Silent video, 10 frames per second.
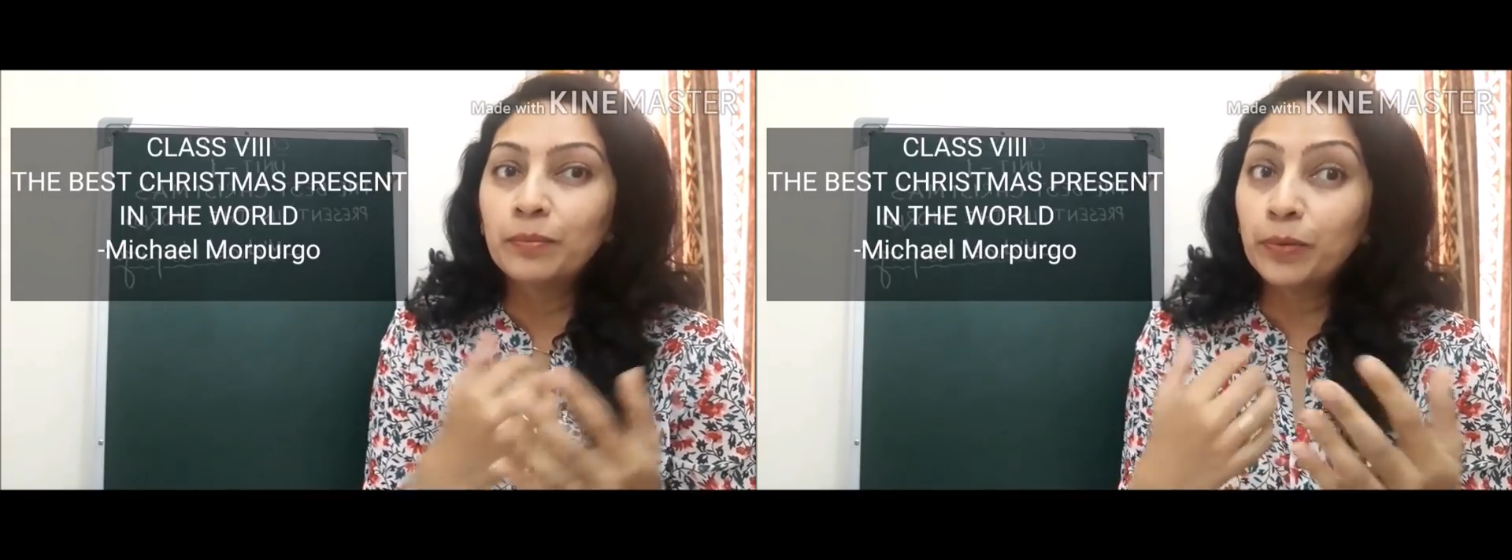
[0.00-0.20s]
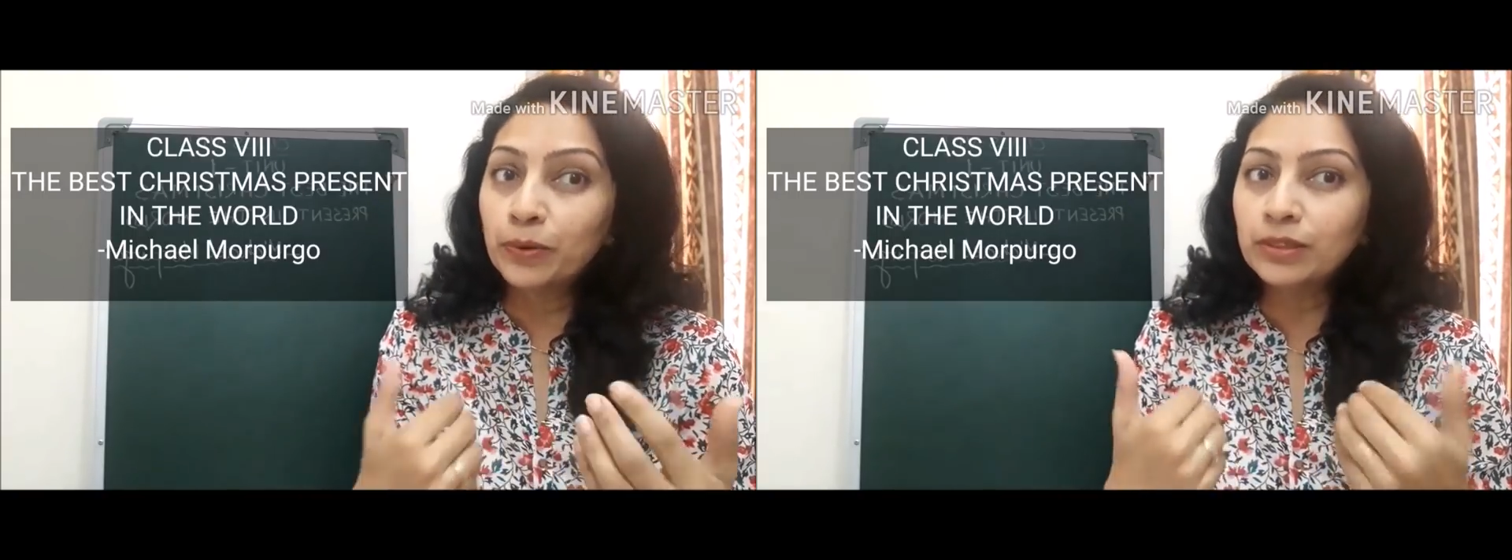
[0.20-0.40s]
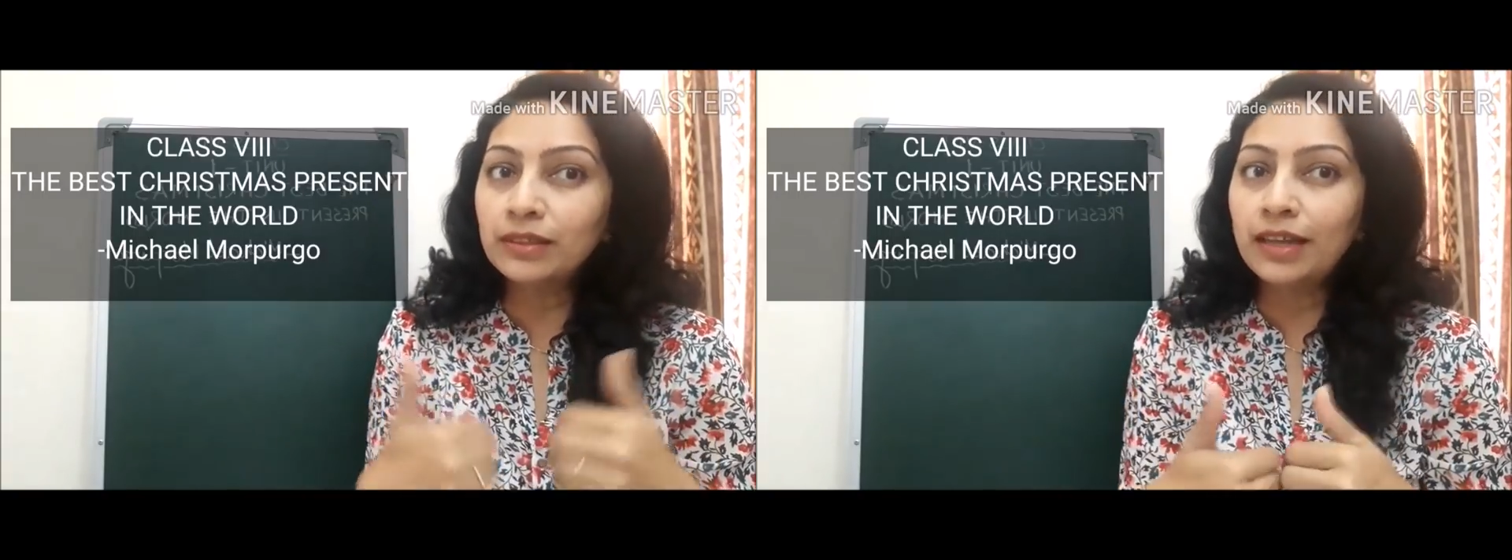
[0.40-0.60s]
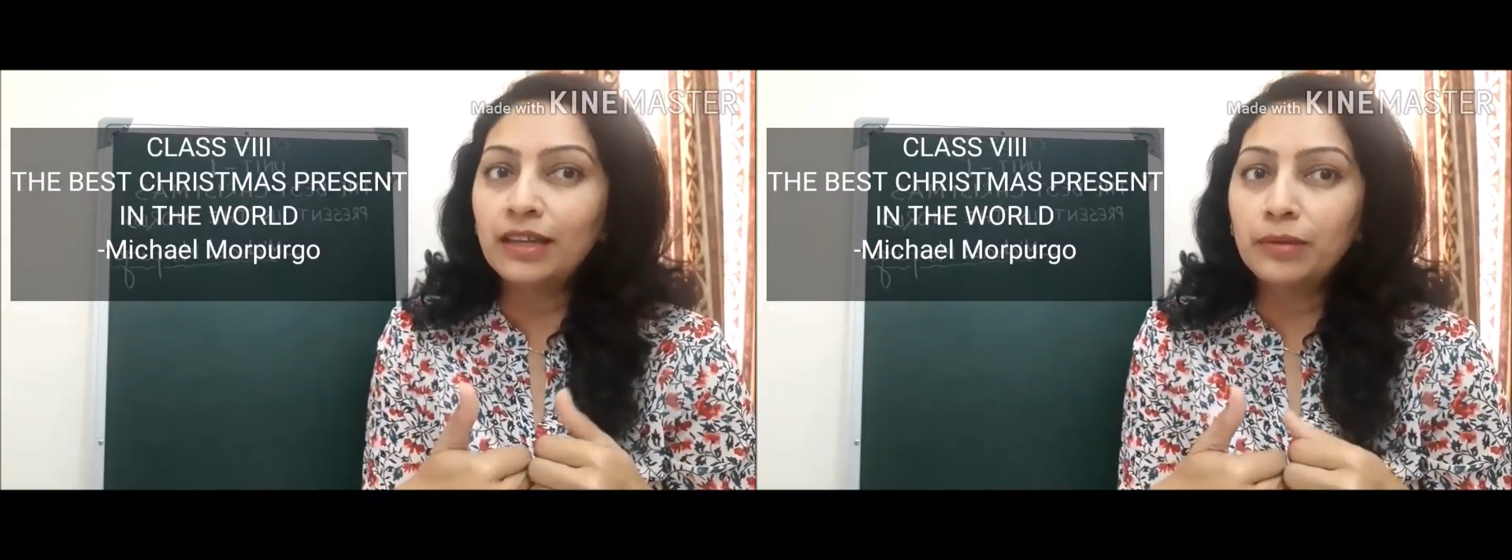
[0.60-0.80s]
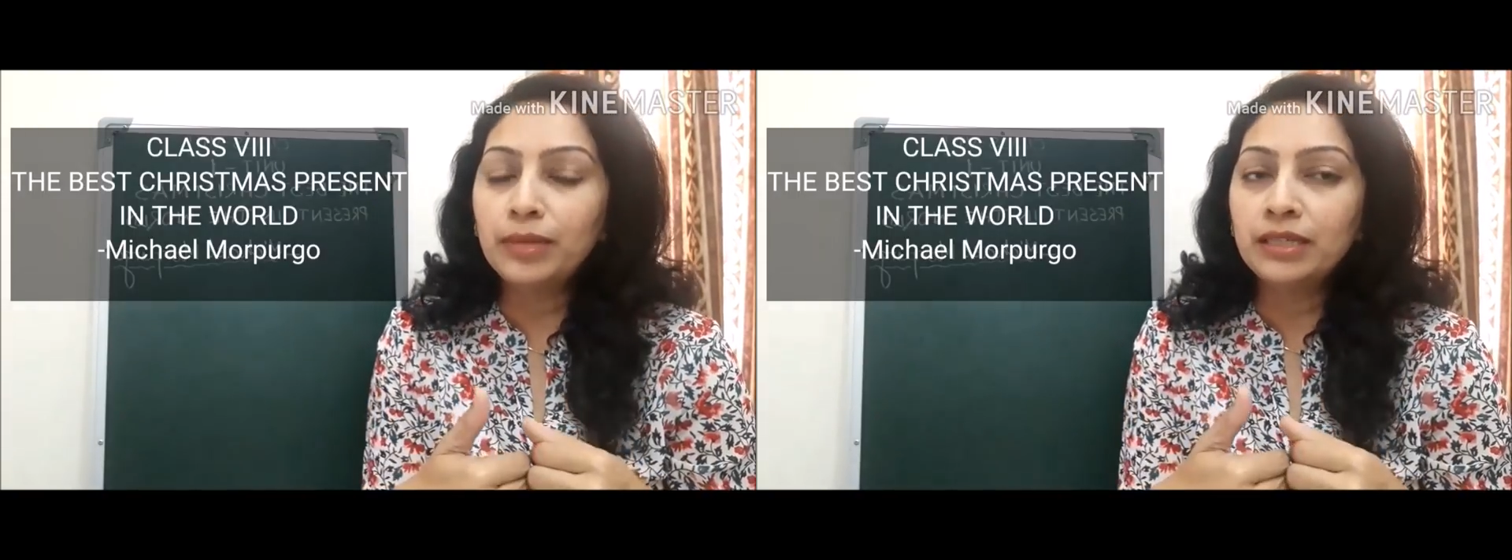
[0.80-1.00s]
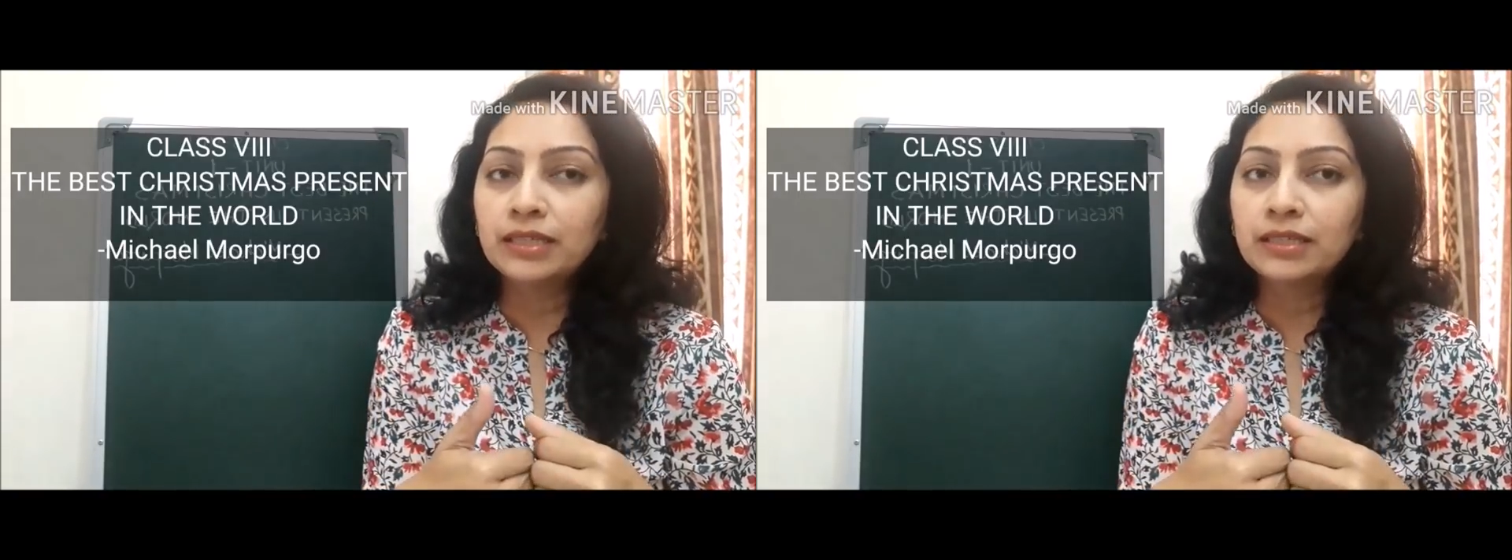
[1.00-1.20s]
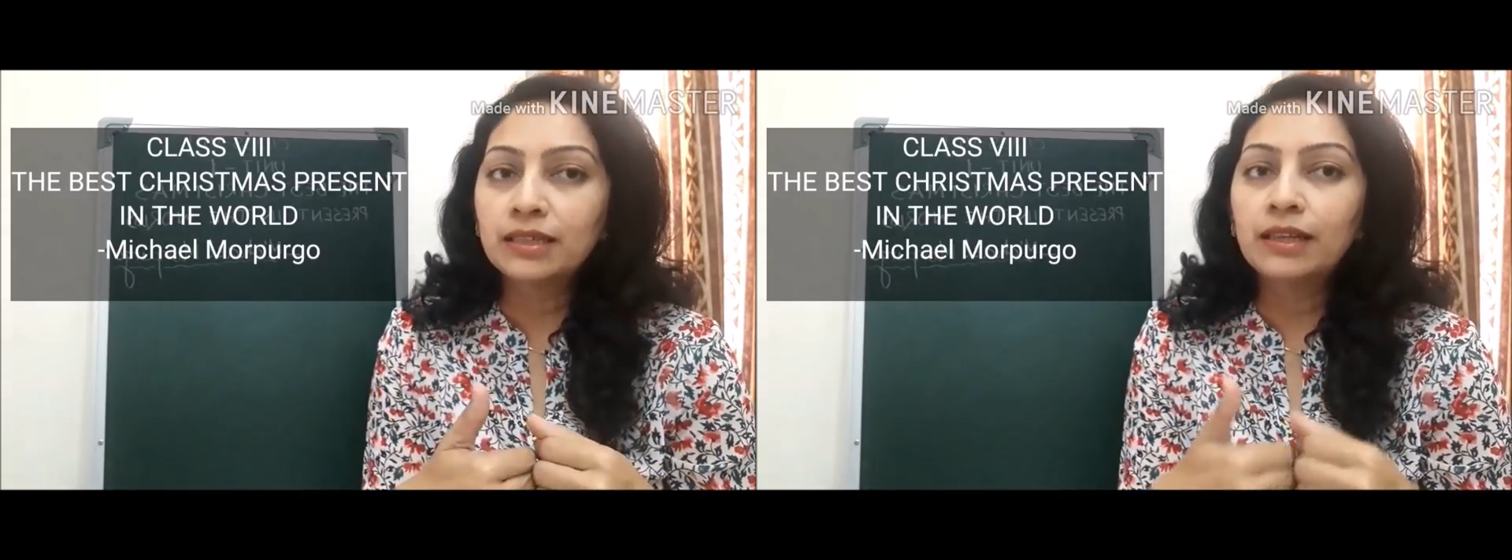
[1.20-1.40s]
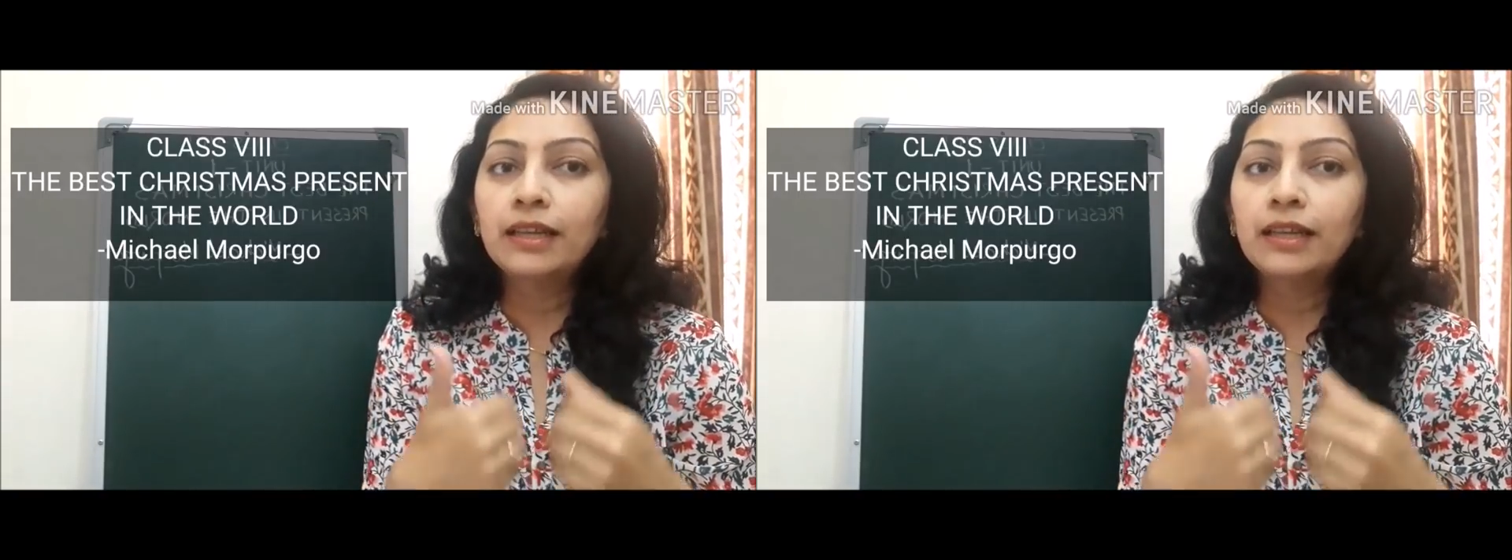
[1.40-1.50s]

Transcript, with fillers: both the enemies,